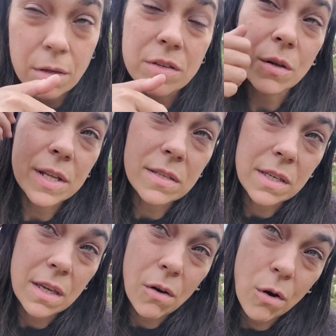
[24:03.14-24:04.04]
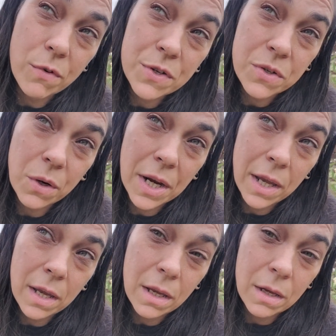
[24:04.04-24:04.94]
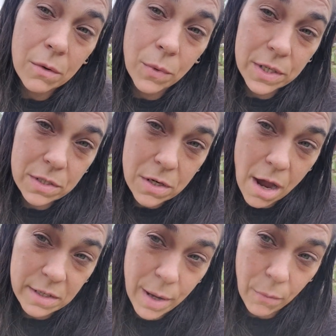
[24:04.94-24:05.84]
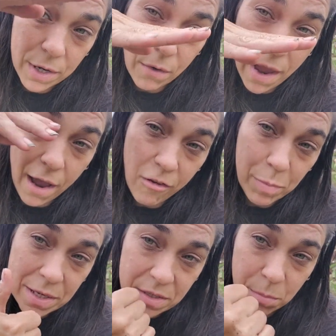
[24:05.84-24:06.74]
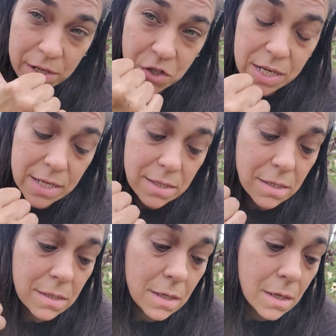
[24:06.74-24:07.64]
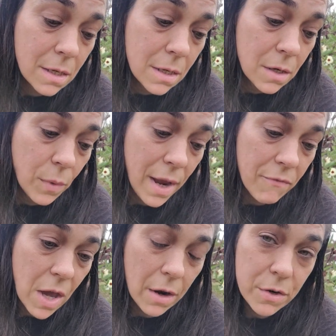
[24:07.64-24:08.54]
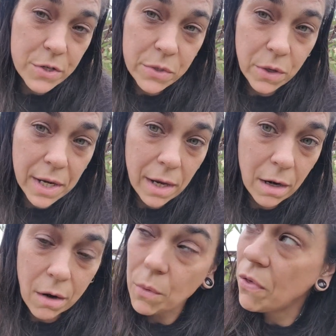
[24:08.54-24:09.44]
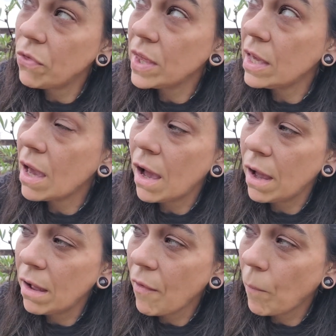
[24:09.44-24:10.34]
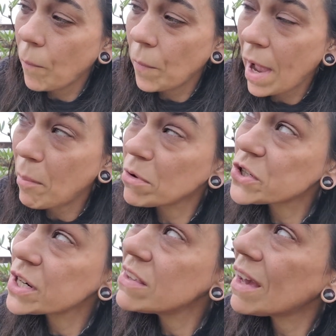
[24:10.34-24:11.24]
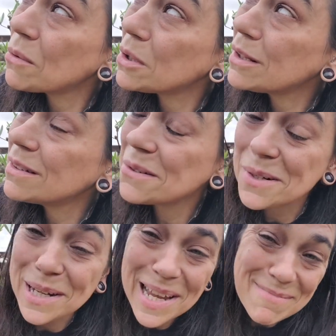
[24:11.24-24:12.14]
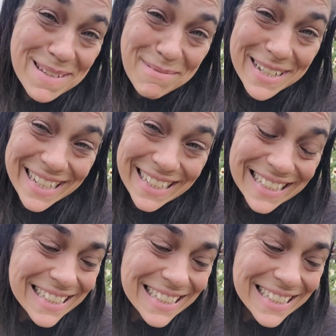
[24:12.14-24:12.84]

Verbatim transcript: So let's see, overstory we talked about we don't have because of the big trees. We have the understory here with the uh, apple tree that will one day be big.